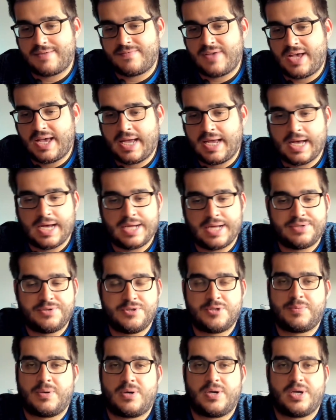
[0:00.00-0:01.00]
Vega,
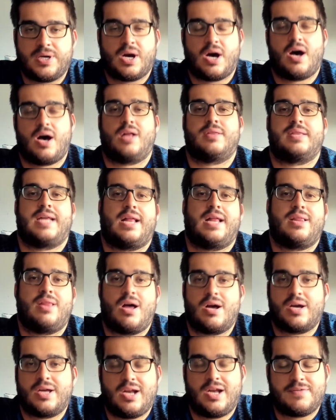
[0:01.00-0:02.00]
Dewsbury Hall, not
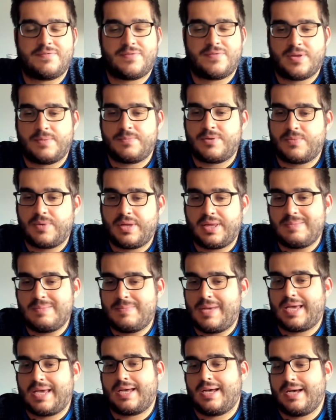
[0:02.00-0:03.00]
long enough for them to really
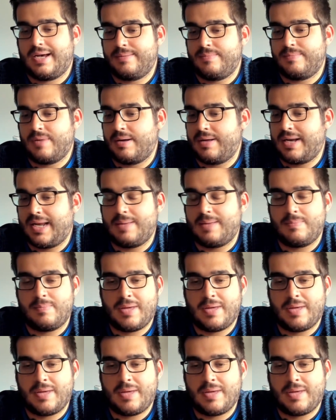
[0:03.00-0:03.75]
make an